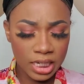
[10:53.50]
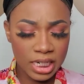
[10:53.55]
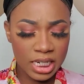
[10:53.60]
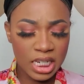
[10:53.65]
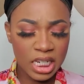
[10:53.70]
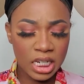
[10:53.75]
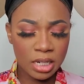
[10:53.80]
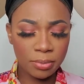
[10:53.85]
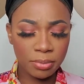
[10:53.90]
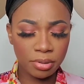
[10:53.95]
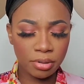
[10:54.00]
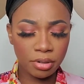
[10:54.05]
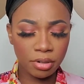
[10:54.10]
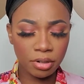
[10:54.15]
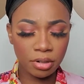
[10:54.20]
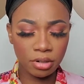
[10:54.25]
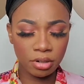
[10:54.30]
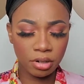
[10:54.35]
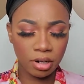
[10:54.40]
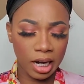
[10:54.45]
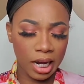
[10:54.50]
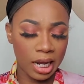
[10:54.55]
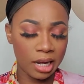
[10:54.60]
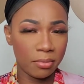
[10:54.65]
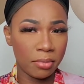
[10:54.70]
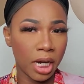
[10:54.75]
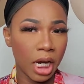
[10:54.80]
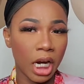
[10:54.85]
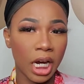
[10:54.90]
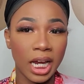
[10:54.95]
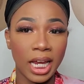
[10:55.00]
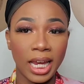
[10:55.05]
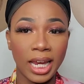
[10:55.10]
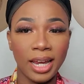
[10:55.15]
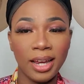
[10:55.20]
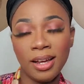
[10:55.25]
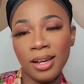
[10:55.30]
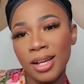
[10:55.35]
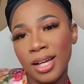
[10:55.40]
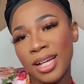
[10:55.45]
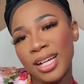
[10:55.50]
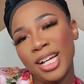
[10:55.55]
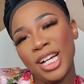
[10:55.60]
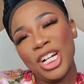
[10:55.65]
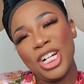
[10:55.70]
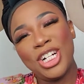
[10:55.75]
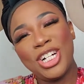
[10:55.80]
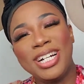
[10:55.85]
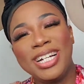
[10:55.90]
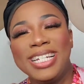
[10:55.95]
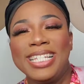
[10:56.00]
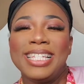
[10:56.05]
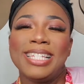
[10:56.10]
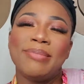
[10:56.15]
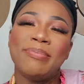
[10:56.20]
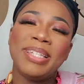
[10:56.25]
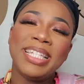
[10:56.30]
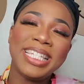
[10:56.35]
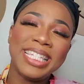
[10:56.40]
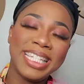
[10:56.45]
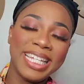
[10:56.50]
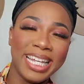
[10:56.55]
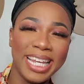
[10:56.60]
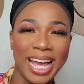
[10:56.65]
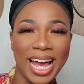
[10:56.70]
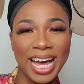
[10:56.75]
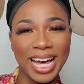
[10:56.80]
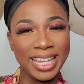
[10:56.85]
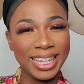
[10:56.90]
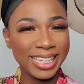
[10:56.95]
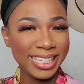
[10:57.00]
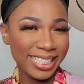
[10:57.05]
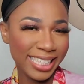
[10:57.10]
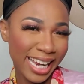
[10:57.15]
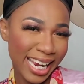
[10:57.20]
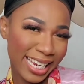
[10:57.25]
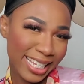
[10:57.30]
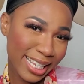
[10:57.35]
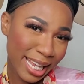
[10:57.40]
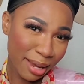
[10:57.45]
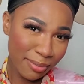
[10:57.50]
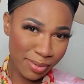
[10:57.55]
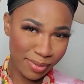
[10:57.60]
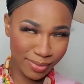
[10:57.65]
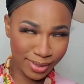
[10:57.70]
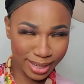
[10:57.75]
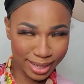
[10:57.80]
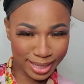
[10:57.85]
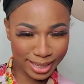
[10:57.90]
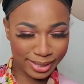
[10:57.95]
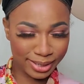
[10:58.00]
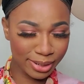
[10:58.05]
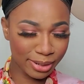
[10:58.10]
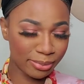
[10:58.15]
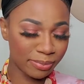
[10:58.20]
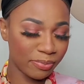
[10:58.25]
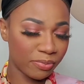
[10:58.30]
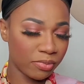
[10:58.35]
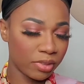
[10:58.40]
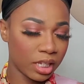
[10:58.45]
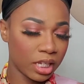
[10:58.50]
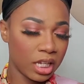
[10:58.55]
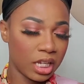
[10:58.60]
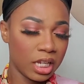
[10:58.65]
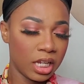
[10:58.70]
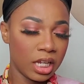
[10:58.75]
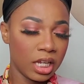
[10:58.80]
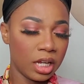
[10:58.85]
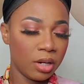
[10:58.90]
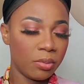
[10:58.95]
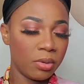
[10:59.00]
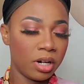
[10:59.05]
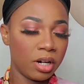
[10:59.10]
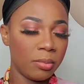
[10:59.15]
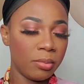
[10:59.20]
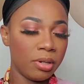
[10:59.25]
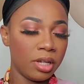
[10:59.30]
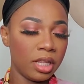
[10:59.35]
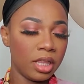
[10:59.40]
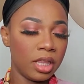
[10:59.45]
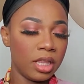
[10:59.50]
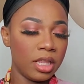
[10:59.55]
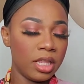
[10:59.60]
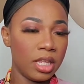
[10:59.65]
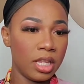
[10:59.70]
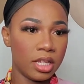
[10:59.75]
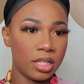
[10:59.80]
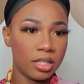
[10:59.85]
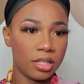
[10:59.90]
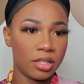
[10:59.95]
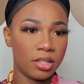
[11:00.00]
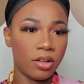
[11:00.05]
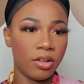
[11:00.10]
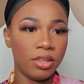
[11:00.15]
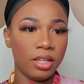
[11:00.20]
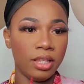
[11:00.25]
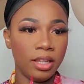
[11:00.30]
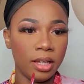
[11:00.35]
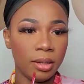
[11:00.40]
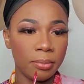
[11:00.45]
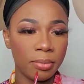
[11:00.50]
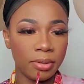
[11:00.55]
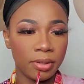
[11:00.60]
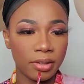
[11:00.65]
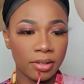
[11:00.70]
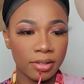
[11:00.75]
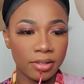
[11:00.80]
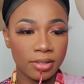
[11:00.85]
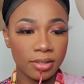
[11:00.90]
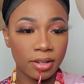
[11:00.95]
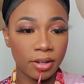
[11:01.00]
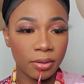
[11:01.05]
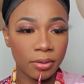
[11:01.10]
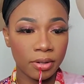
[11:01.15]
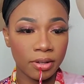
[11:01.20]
deep cranberry, Christmassy holiday type of a color. We're gonna put this on the lip. So